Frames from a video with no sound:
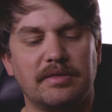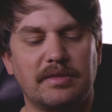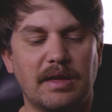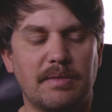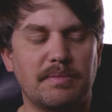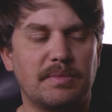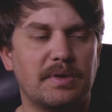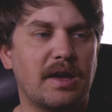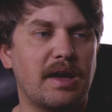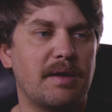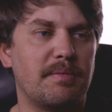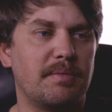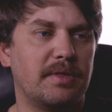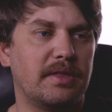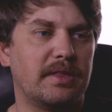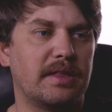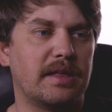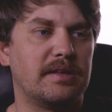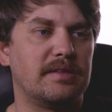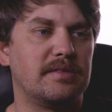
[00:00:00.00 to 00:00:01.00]
same time,
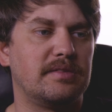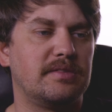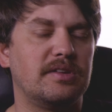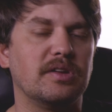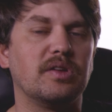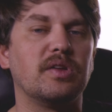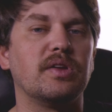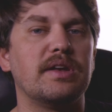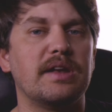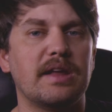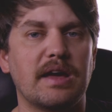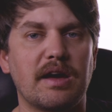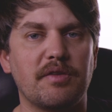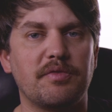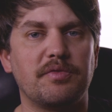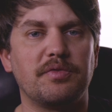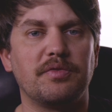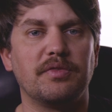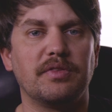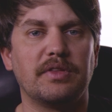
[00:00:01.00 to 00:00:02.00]
that's still
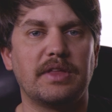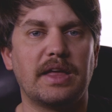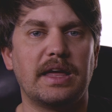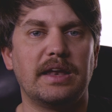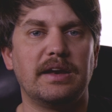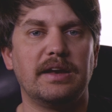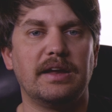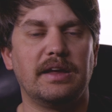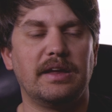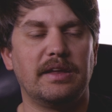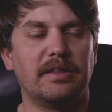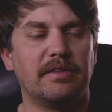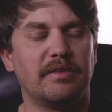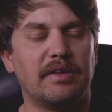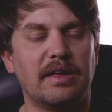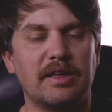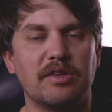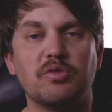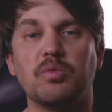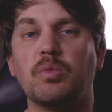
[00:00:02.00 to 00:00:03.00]
enough. That
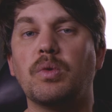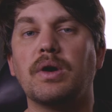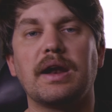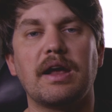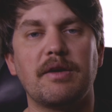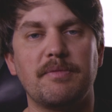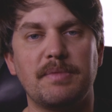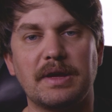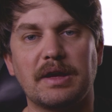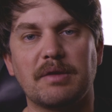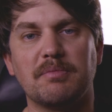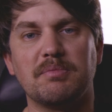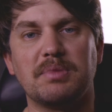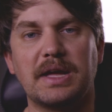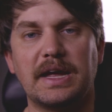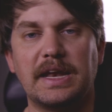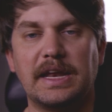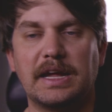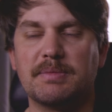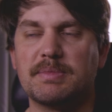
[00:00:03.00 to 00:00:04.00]
is what I've been
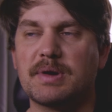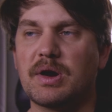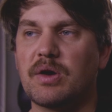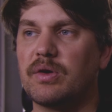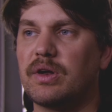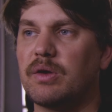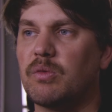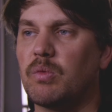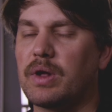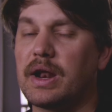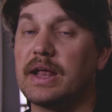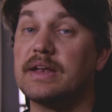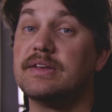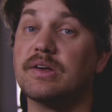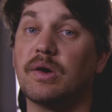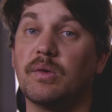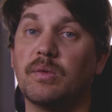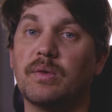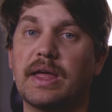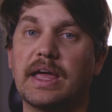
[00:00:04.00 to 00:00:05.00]
complaining about, and what I
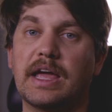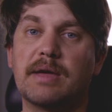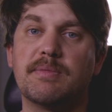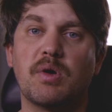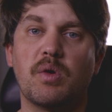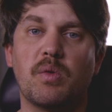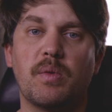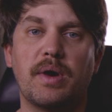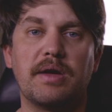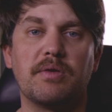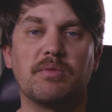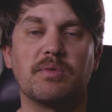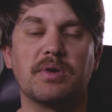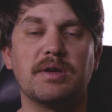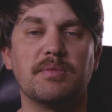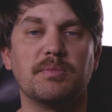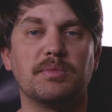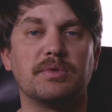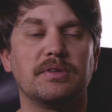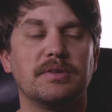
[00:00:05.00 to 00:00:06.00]
don't like about white
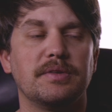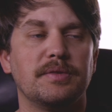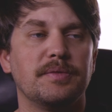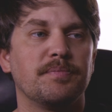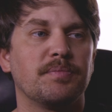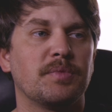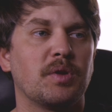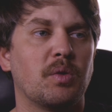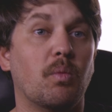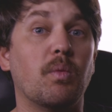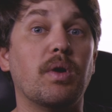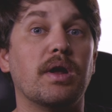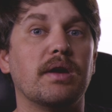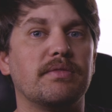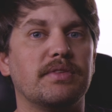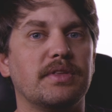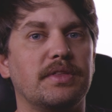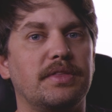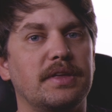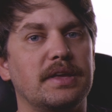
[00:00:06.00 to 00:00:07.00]
rims. One
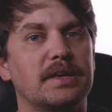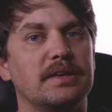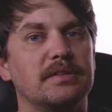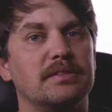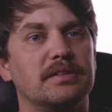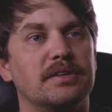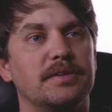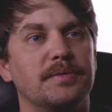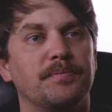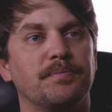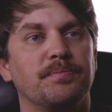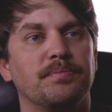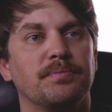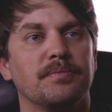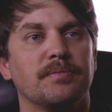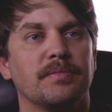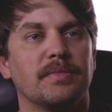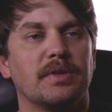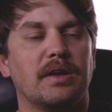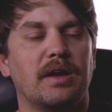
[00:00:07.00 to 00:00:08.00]
of the things
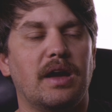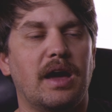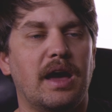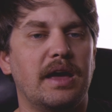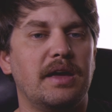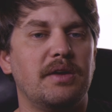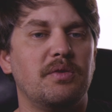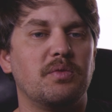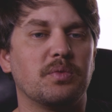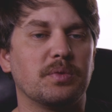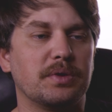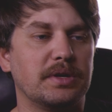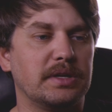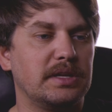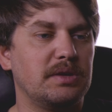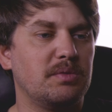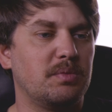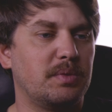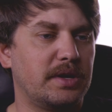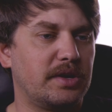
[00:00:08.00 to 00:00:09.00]
I
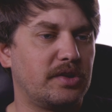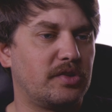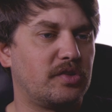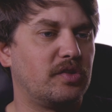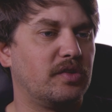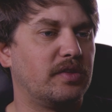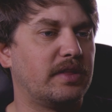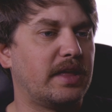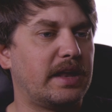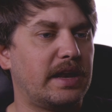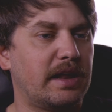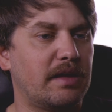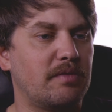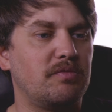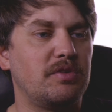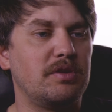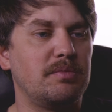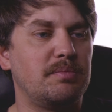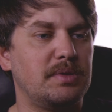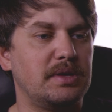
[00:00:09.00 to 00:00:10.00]
really wish that
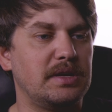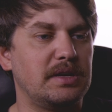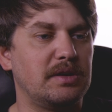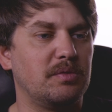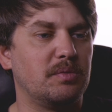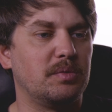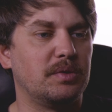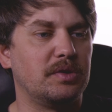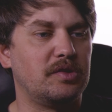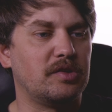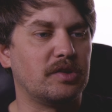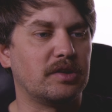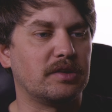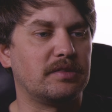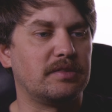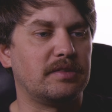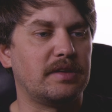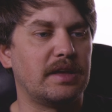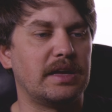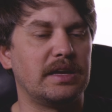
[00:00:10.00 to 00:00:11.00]
MVP would
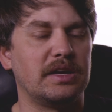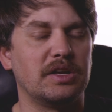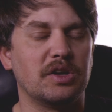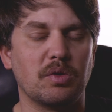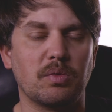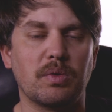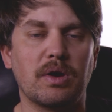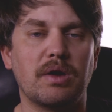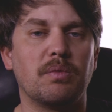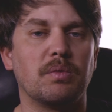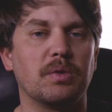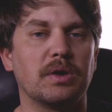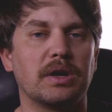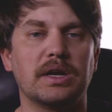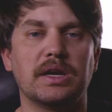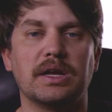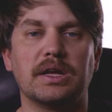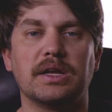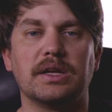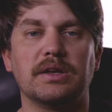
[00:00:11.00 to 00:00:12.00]
just say, you know what, we're
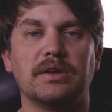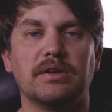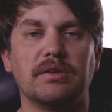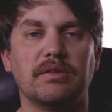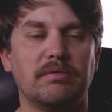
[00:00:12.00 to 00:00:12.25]
gonna